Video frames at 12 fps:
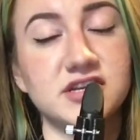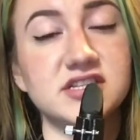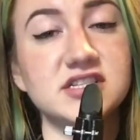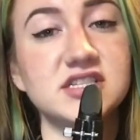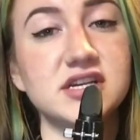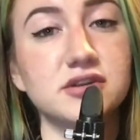And to
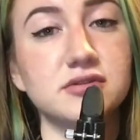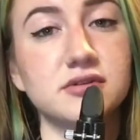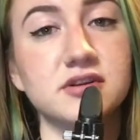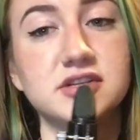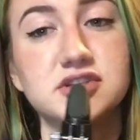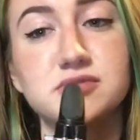sing through
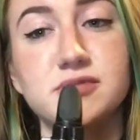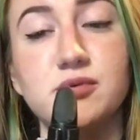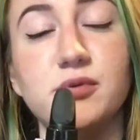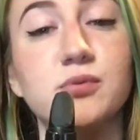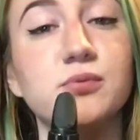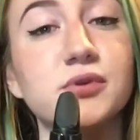our instrument,
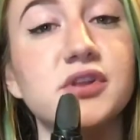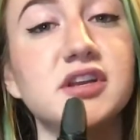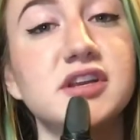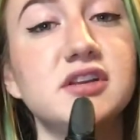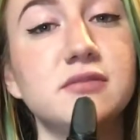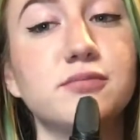we really
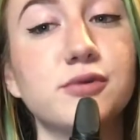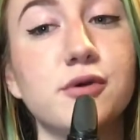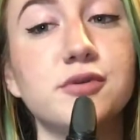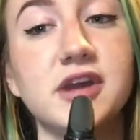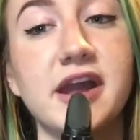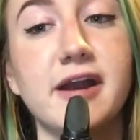need to blow
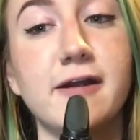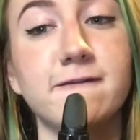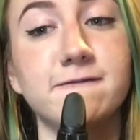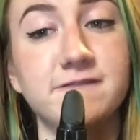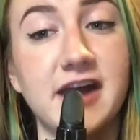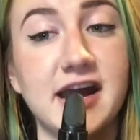the air
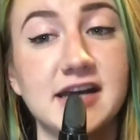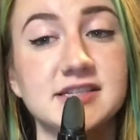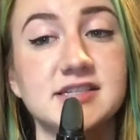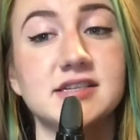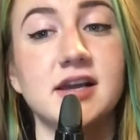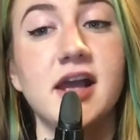
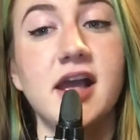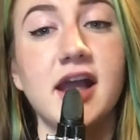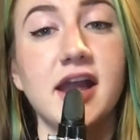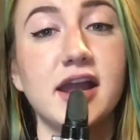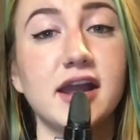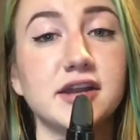fast
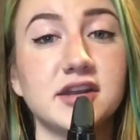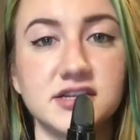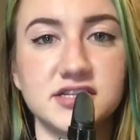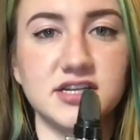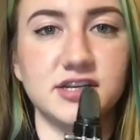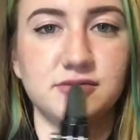and
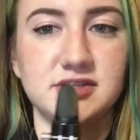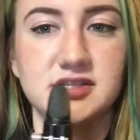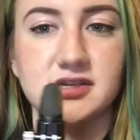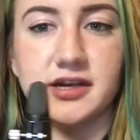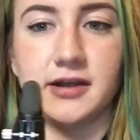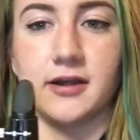
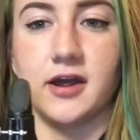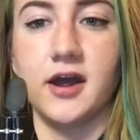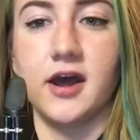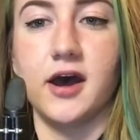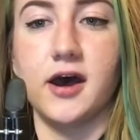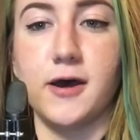continuously.
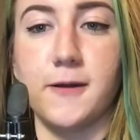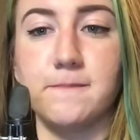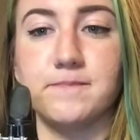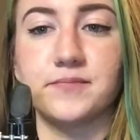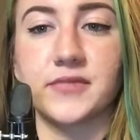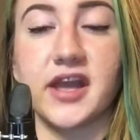
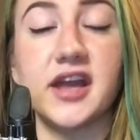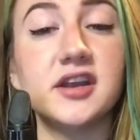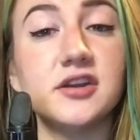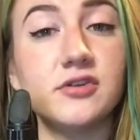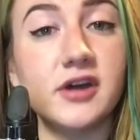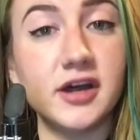And
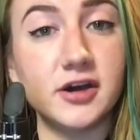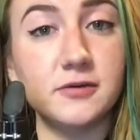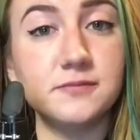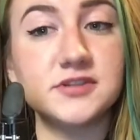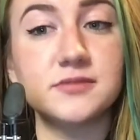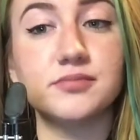it'll
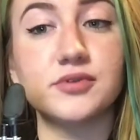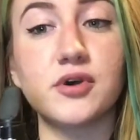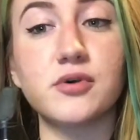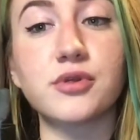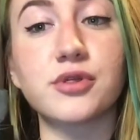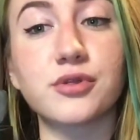help to
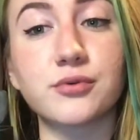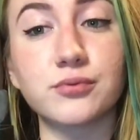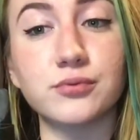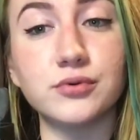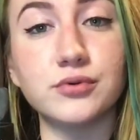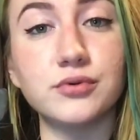blow
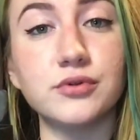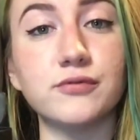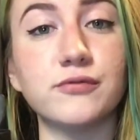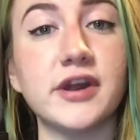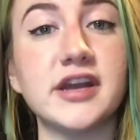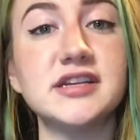through the
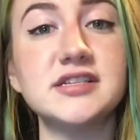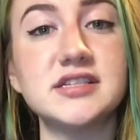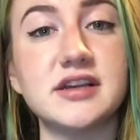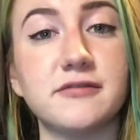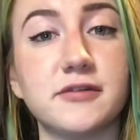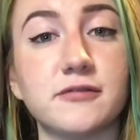phrase
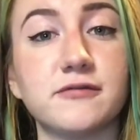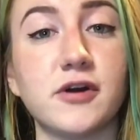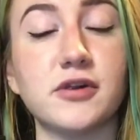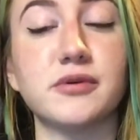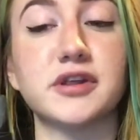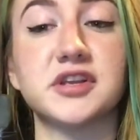if you're
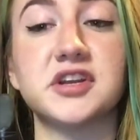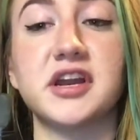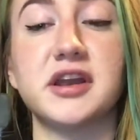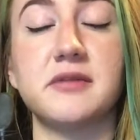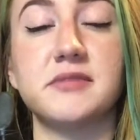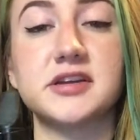following the
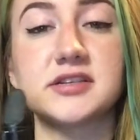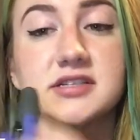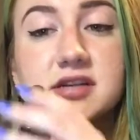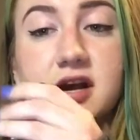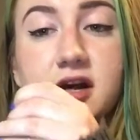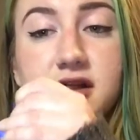dynamics.
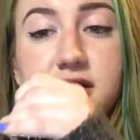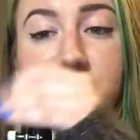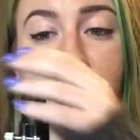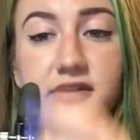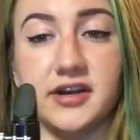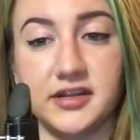Let me
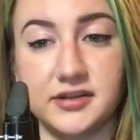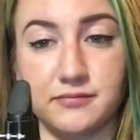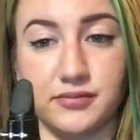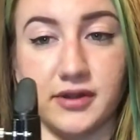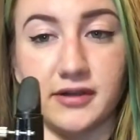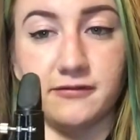go ahead and
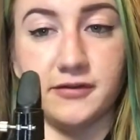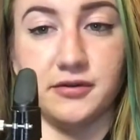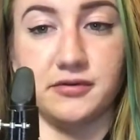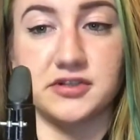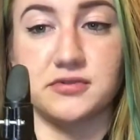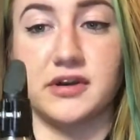play for you
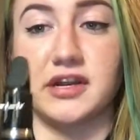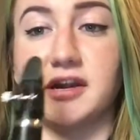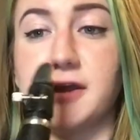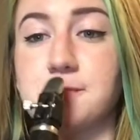at 29.